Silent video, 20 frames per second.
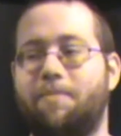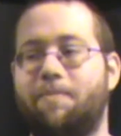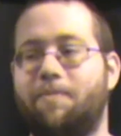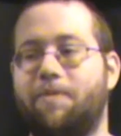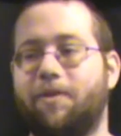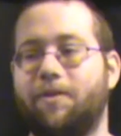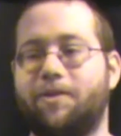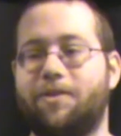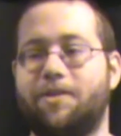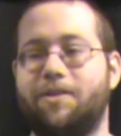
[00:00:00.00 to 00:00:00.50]

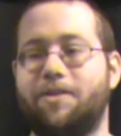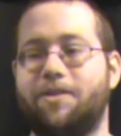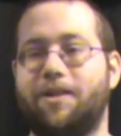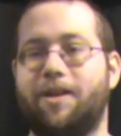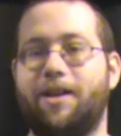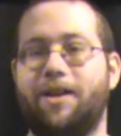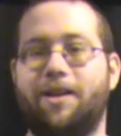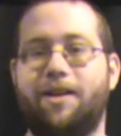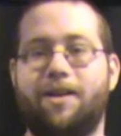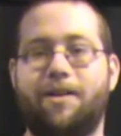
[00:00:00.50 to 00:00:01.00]
versus
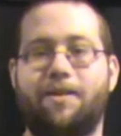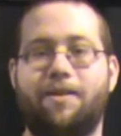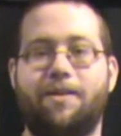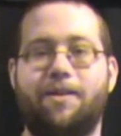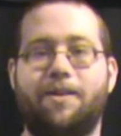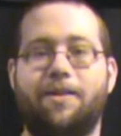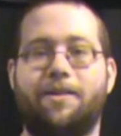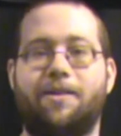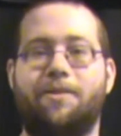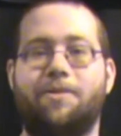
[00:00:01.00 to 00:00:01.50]
like
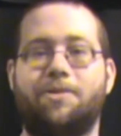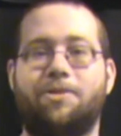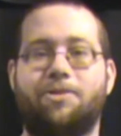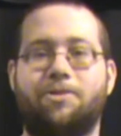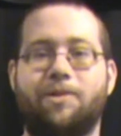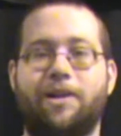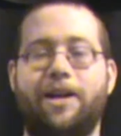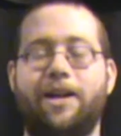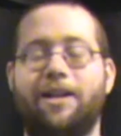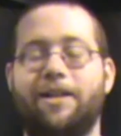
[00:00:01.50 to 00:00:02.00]
going
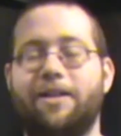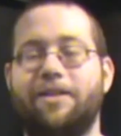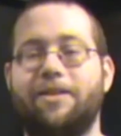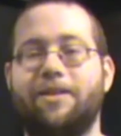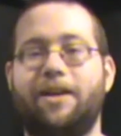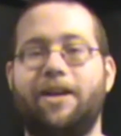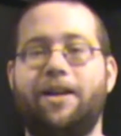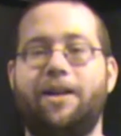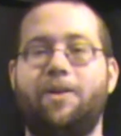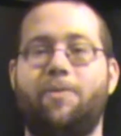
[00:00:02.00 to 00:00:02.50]
straight and it's
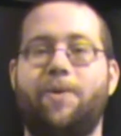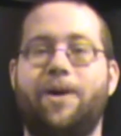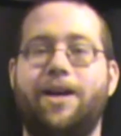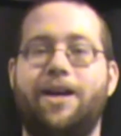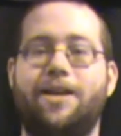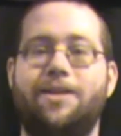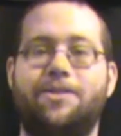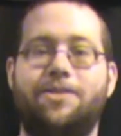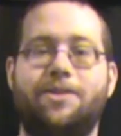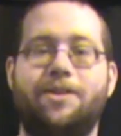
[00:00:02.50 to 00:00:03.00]
like,
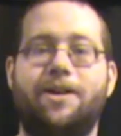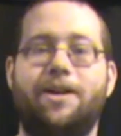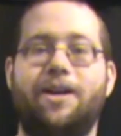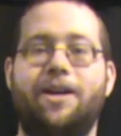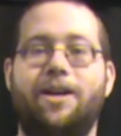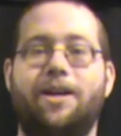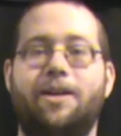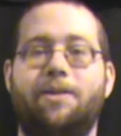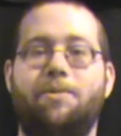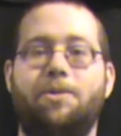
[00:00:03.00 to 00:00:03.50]
anyways,
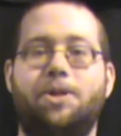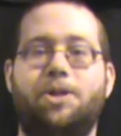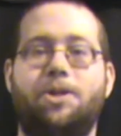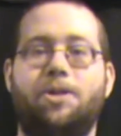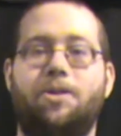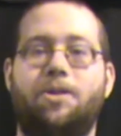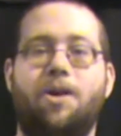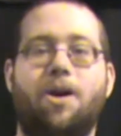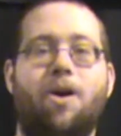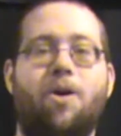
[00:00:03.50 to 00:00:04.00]
we
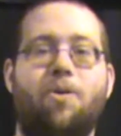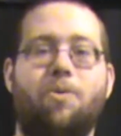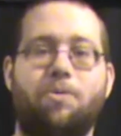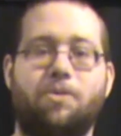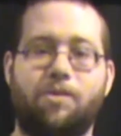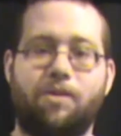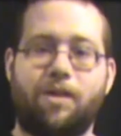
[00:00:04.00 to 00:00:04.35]
should go